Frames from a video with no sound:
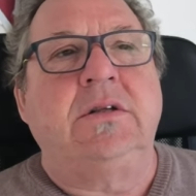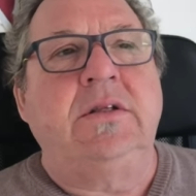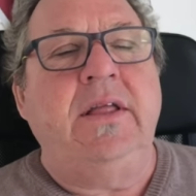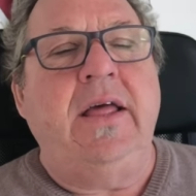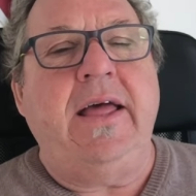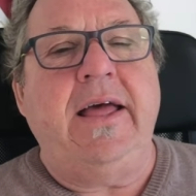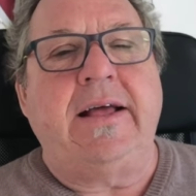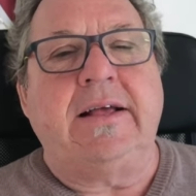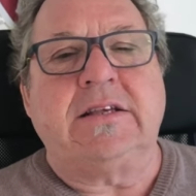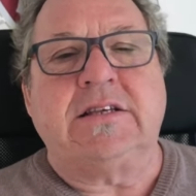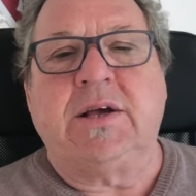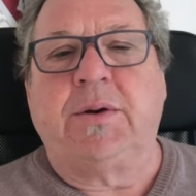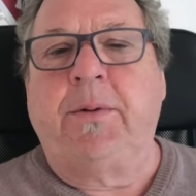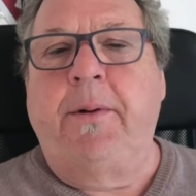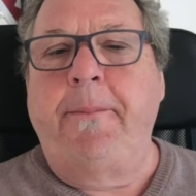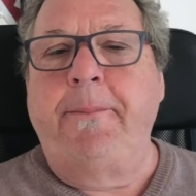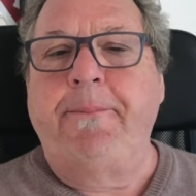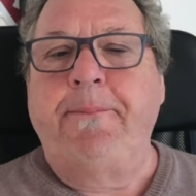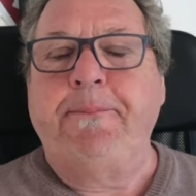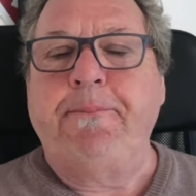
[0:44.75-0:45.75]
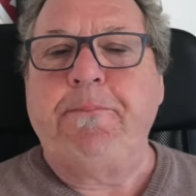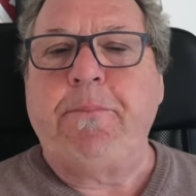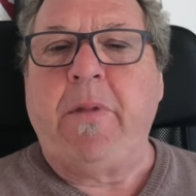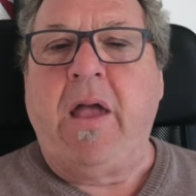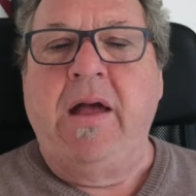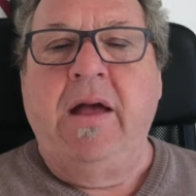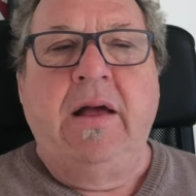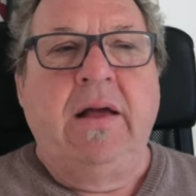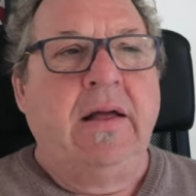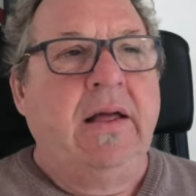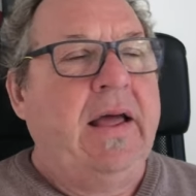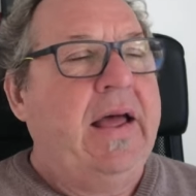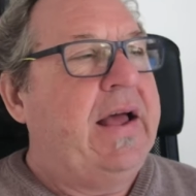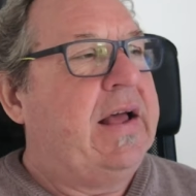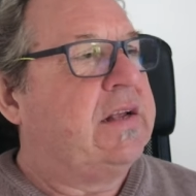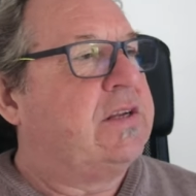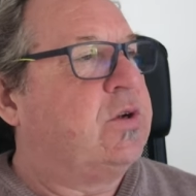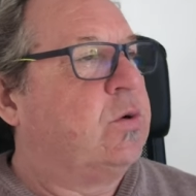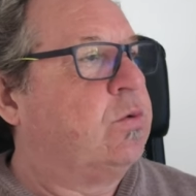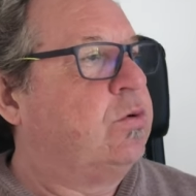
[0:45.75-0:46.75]
yeah, so um, yeah,
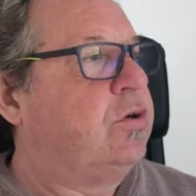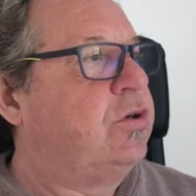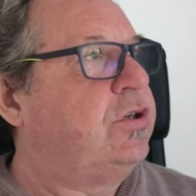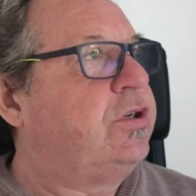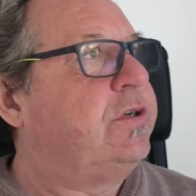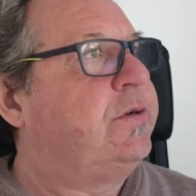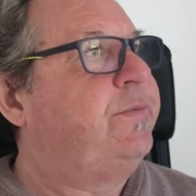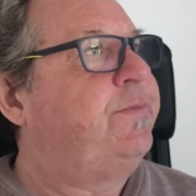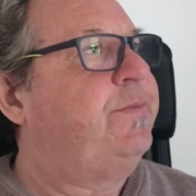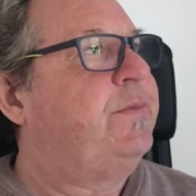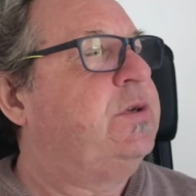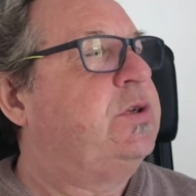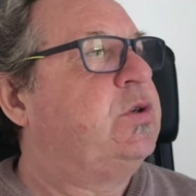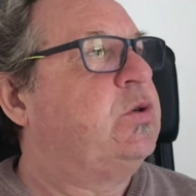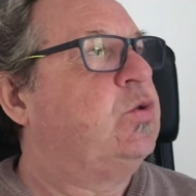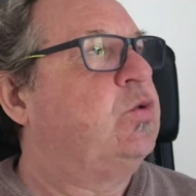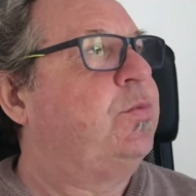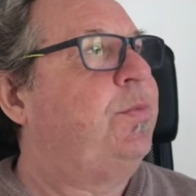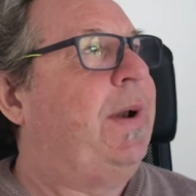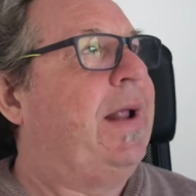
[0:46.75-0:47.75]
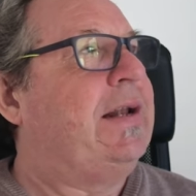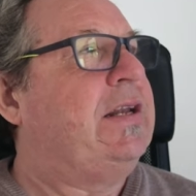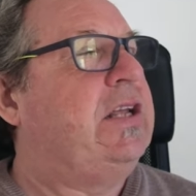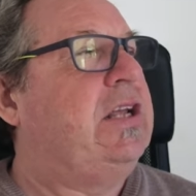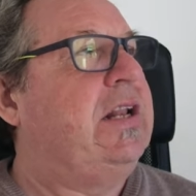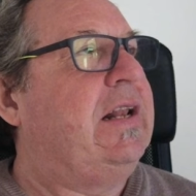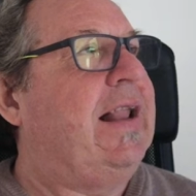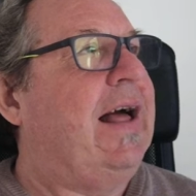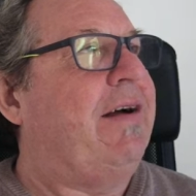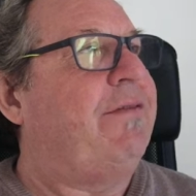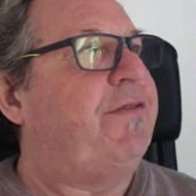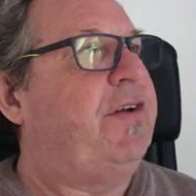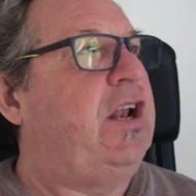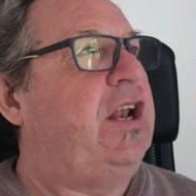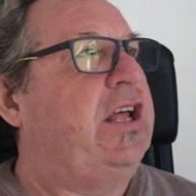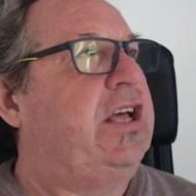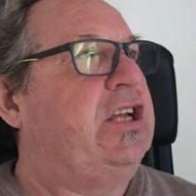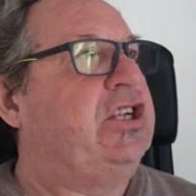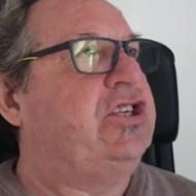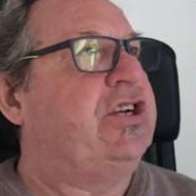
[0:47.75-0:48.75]
it's all good. It's all bloody
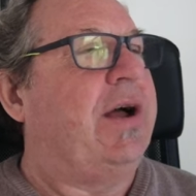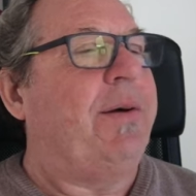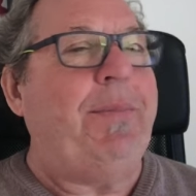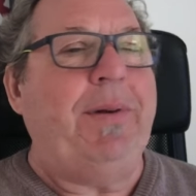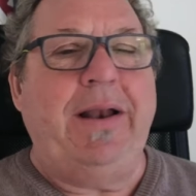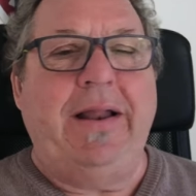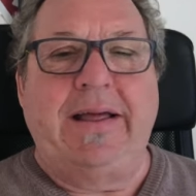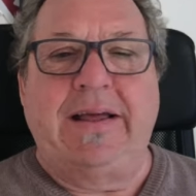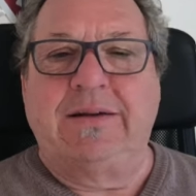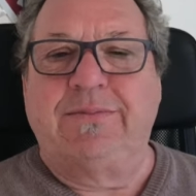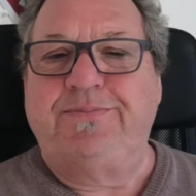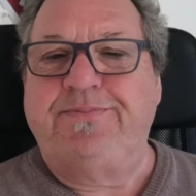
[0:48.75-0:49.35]
lovely, chubbly.